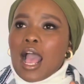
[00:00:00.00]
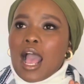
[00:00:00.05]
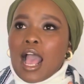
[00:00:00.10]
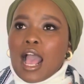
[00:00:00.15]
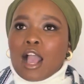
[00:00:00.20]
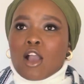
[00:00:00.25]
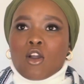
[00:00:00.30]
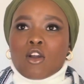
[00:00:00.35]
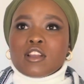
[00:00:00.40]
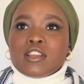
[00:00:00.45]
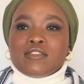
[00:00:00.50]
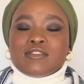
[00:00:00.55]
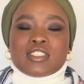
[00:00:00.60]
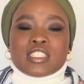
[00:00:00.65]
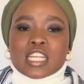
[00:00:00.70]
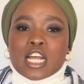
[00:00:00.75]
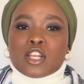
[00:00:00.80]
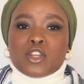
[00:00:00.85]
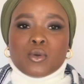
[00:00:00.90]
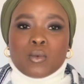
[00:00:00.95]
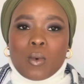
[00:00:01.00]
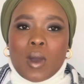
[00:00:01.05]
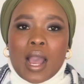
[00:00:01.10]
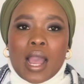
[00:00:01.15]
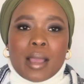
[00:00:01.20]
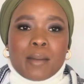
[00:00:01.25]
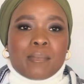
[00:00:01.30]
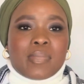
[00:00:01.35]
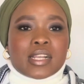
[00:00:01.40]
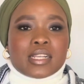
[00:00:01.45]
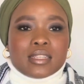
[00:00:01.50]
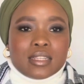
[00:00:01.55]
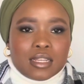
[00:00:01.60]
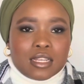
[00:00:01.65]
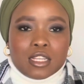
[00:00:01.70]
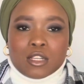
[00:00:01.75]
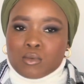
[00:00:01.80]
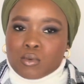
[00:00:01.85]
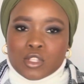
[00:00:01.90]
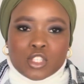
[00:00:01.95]
I can't even tell you why, but
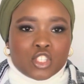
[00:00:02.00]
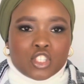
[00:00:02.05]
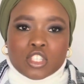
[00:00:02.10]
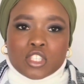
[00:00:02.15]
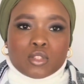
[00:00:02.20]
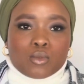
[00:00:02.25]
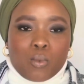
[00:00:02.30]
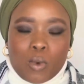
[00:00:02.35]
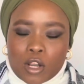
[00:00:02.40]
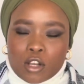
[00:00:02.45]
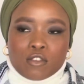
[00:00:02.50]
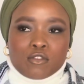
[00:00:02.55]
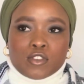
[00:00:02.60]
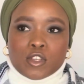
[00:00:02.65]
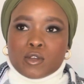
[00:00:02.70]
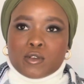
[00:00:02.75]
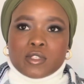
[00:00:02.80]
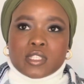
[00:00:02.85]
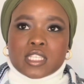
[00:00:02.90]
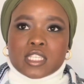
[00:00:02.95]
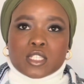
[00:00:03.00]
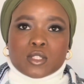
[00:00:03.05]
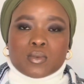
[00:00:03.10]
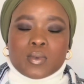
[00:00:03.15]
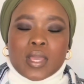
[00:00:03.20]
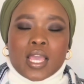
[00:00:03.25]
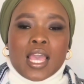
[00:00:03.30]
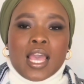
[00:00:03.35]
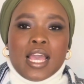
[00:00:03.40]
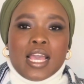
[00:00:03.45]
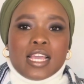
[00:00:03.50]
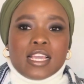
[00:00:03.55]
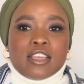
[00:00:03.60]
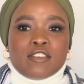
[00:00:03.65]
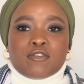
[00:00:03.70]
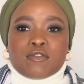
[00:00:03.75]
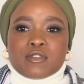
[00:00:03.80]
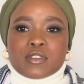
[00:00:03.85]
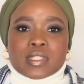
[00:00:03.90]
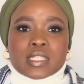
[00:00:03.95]
it was just one of those things where
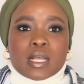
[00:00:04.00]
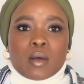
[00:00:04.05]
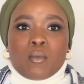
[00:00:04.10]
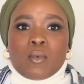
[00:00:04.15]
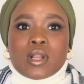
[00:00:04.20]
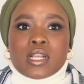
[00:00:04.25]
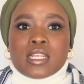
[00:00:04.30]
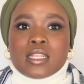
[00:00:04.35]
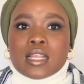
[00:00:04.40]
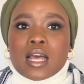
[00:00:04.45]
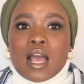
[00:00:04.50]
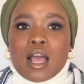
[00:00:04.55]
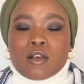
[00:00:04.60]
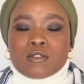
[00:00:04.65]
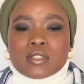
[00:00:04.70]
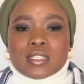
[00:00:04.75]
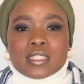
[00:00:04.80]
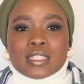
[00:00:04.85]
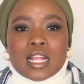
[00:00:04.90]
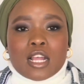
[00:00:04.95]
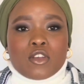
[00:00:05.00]
if someone in the house is like,